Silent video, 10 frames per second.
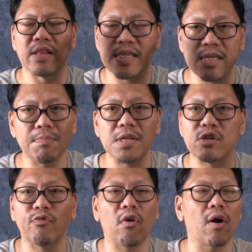and the
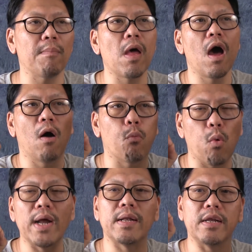simplest form
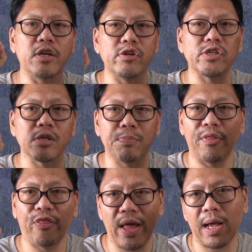of what you should
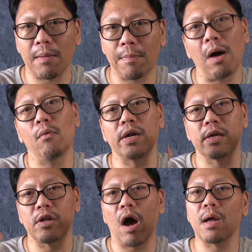be thinking about
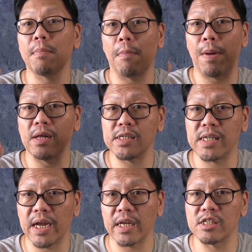when talking about
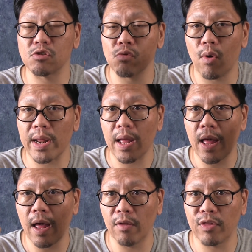balanced tank is growing
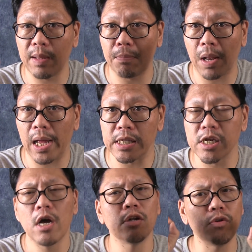healthy
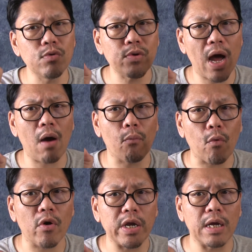plants. Do not
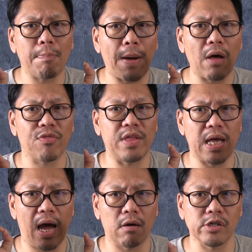worry about
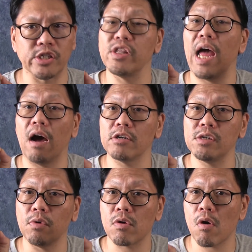the algae. The
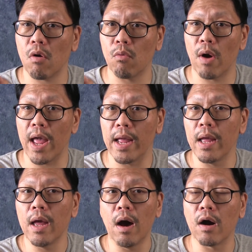algae will go away.
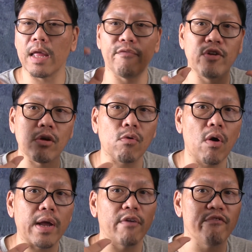Okay, if you're
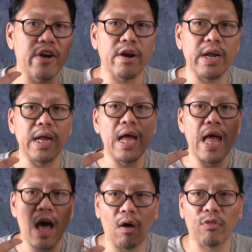growing a very
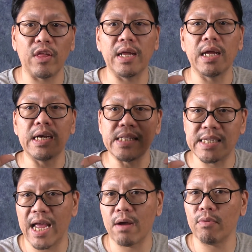healthy
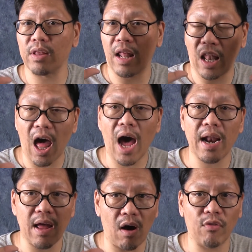tank with a
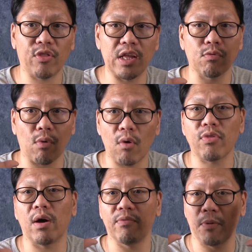lot of healthy
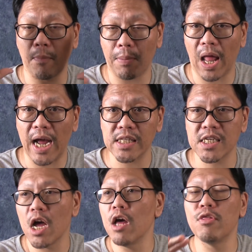growth of your
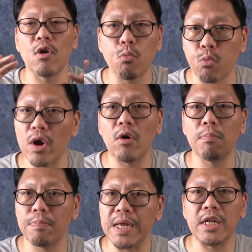plants, there
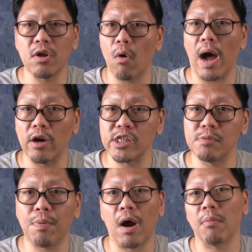will be no
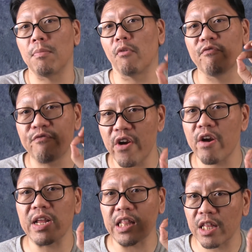algae problem or
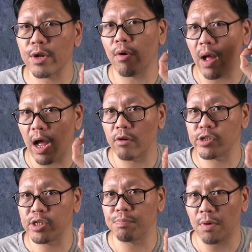very little
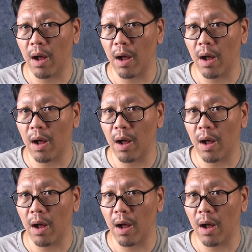algae